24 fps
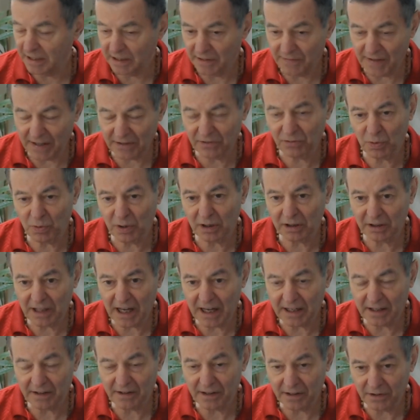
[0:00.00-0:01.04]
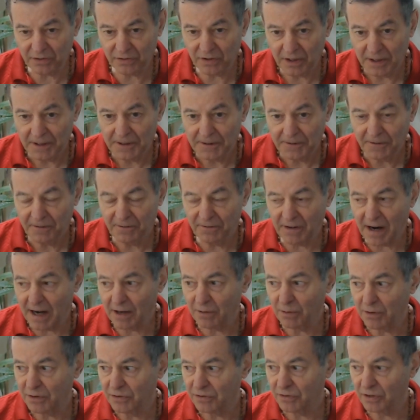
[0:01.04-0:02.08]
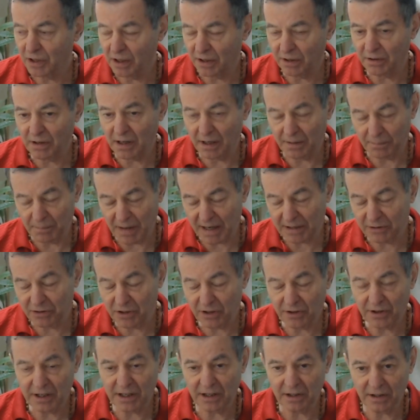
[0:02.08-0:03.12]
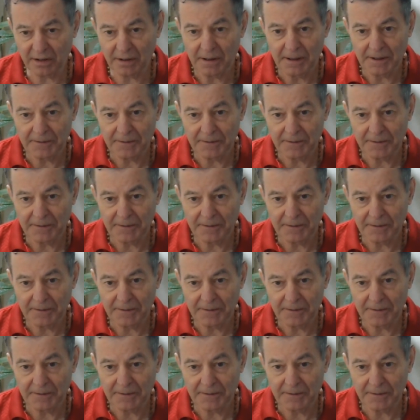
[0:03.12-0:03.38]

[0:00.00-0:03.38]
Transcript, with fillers: And that's lot of these virus or uh, bacteria,